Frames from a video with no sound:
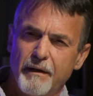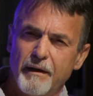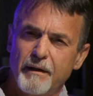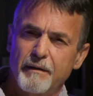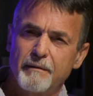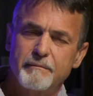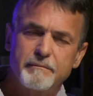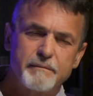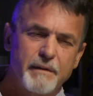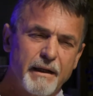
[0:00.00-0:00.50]

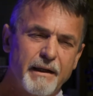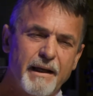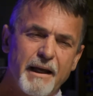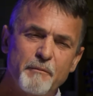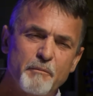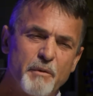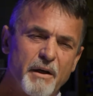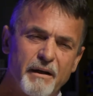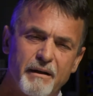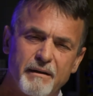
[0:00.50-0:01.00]
And they
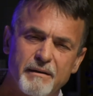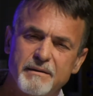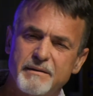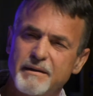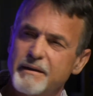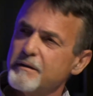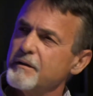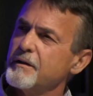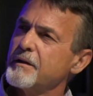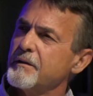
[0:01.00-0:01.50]
came back
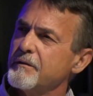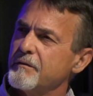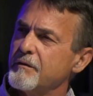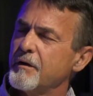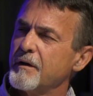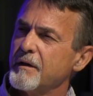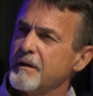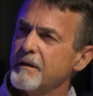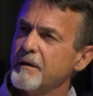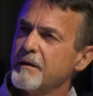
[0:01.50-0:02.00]
and said, look,
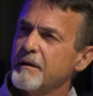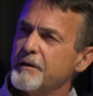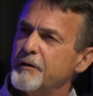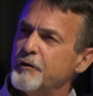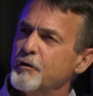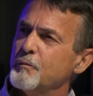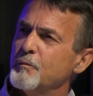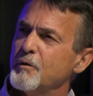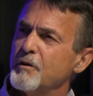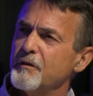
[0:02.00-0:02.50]
you've got
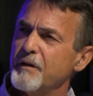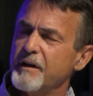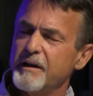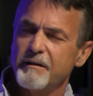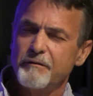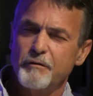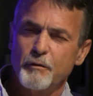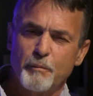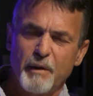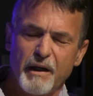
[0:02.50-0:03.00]
a tumor on
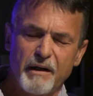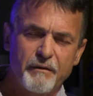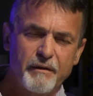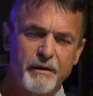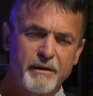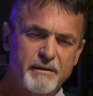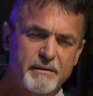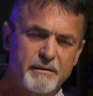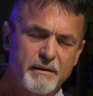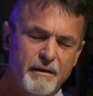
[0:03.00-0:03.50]
the head of your
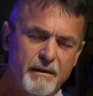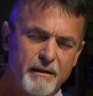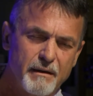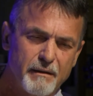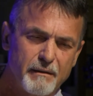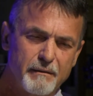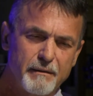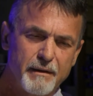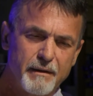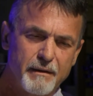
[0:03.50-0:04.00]
pancreas,
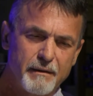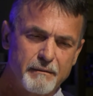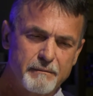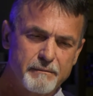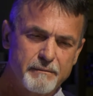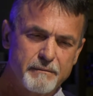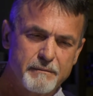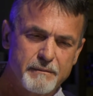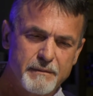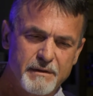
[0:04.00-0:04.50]
and
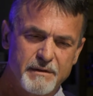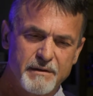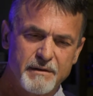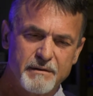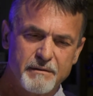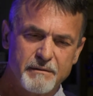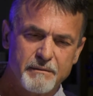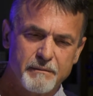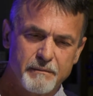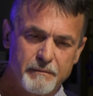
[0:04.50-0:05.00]

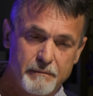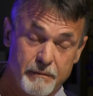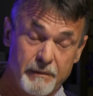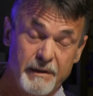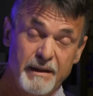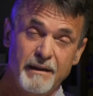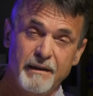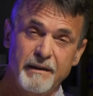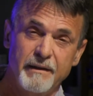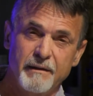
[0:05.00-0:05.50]
this is
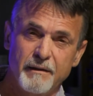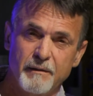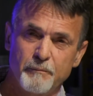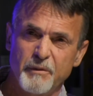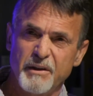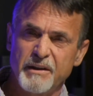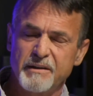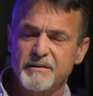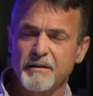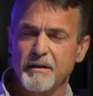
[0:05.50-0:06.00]
really
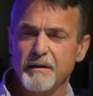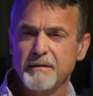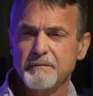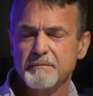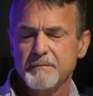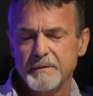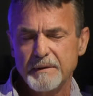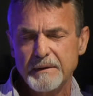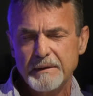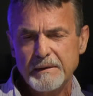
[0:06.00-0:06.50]
a big
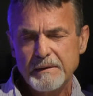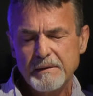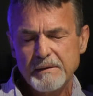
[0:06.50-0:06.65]
sign.